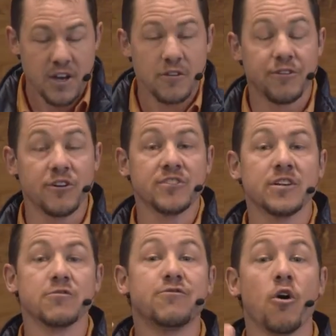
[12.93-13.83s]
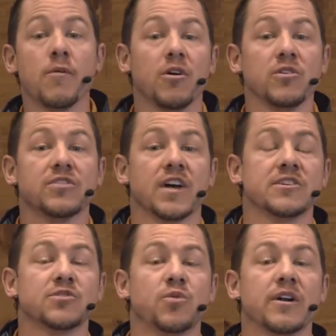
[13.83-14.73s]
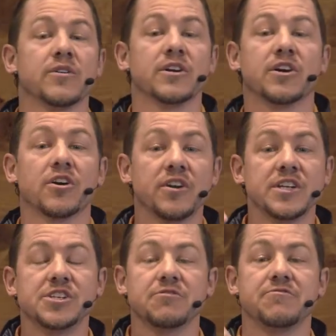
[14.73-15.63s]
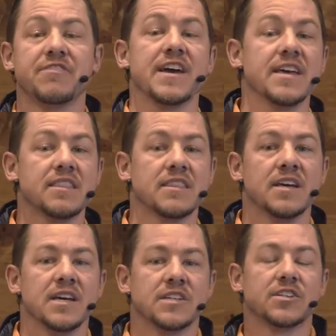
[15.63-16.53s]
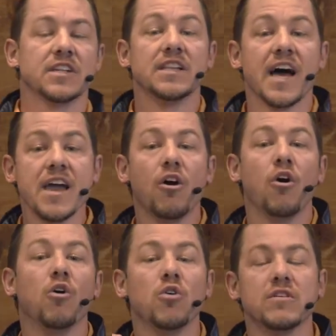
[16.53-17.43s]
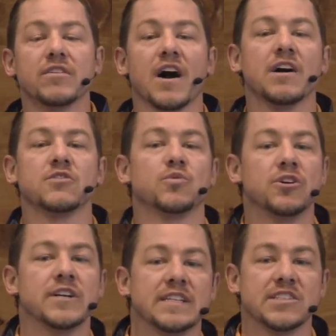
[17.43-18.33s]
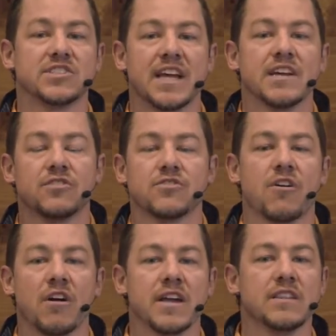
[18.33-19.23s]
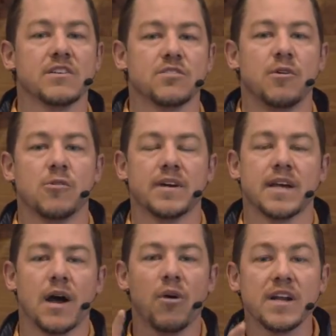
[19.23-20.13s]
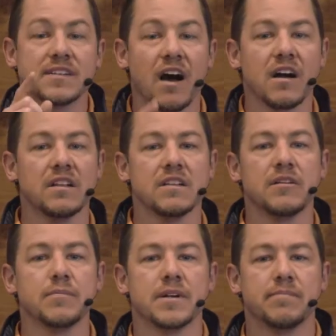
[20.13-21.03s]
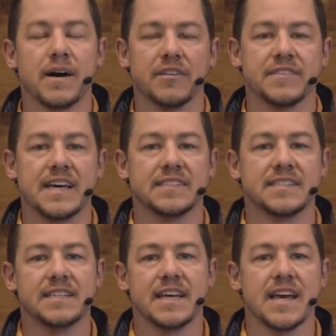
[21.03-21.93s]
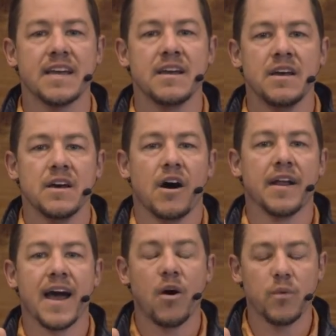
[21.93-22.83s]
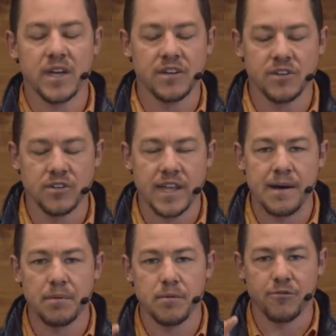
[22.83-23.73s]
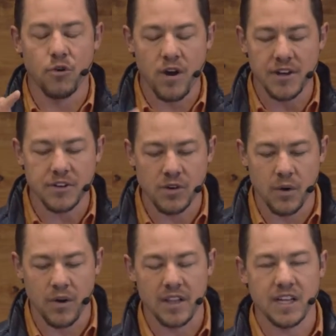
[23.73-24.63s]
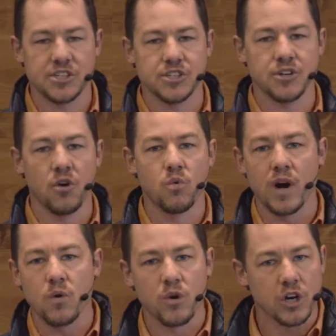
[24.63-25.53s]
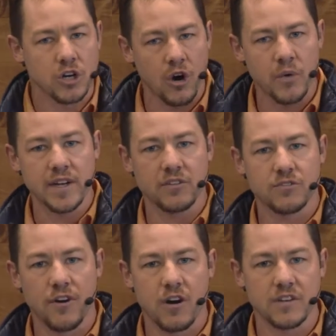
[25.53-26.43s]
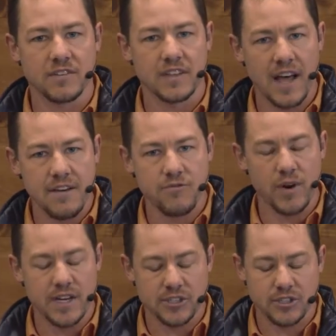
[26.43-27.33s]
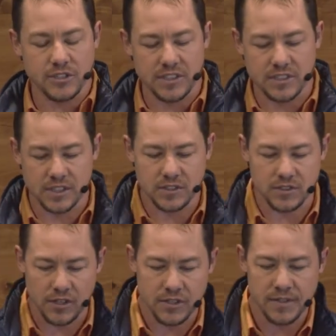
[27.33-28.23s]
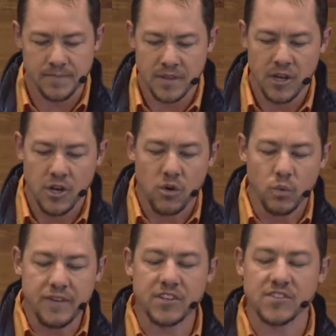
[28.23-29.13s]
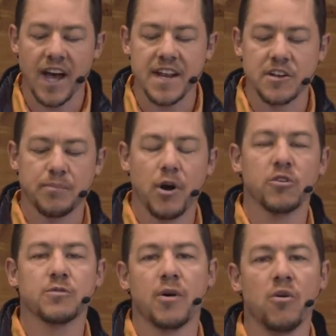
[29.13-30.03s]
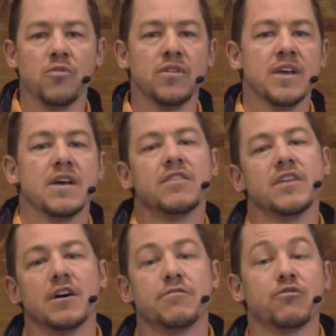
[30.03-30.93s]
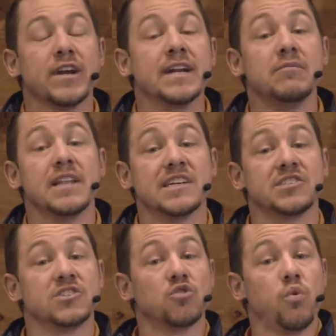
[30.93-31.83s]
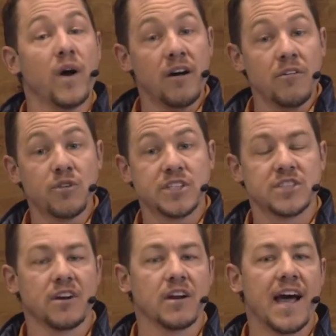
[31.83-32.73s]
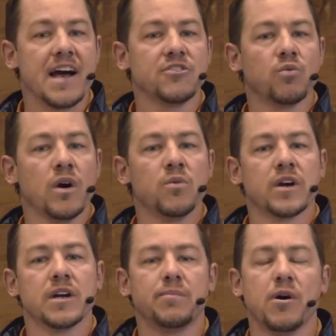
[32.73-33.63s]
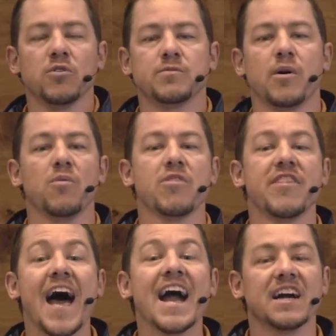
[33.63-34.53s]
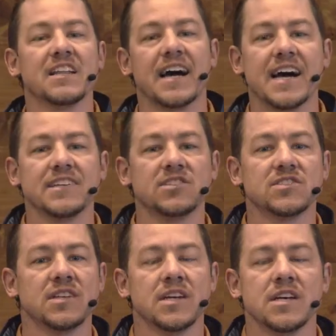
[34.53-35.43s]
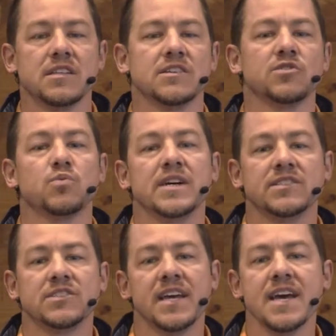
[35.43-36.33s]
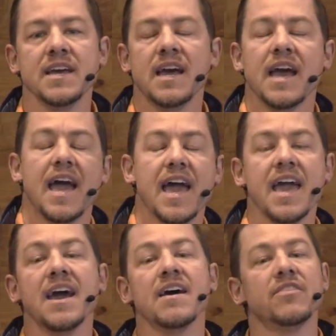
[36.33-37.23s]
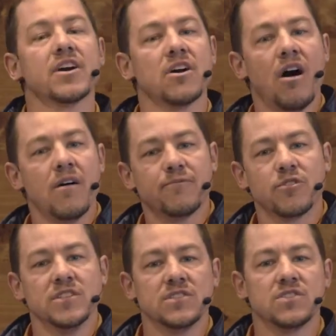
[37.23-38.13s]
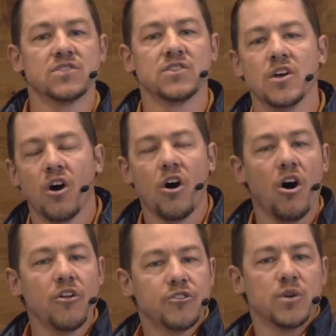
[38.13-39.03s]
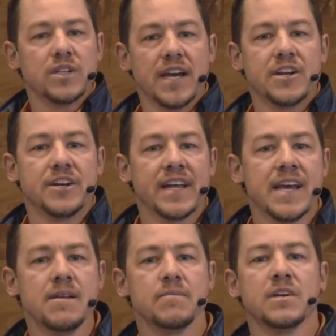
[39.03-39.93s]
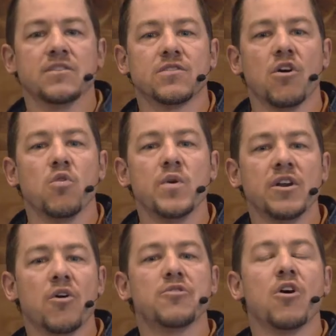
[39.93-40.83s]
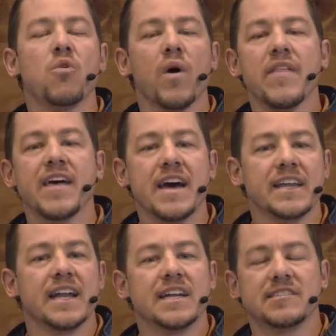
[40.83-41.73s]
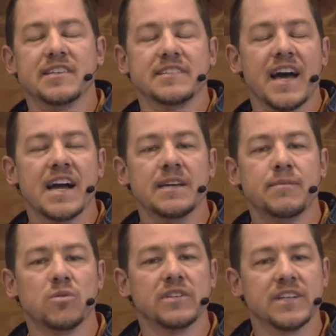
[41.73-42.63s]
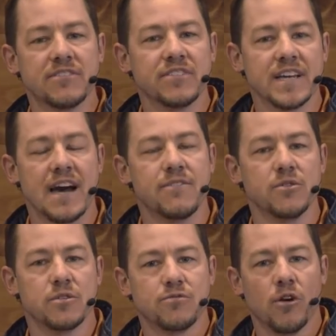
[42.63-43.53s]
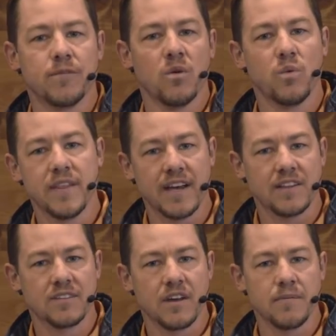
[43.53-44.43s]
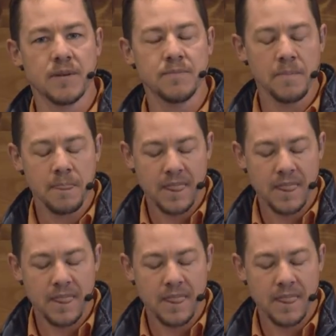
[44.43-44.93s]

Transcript: First and foremost, I just want to encourage your faith to lay a hold of God's word and to stand strong in this moment. And I want to talk a little bit about that today on how we can do that. But before I do, I want to let you know where we're going as far as Lifeway Church is concerned. We've decided to postpone the Freedom Lesson 12, which is our last one. We're going to postpone that class this Wednesday and the conference all to a later date. And so we don't know when that date is exactly, but we'll definitely have you informed on when that's coming.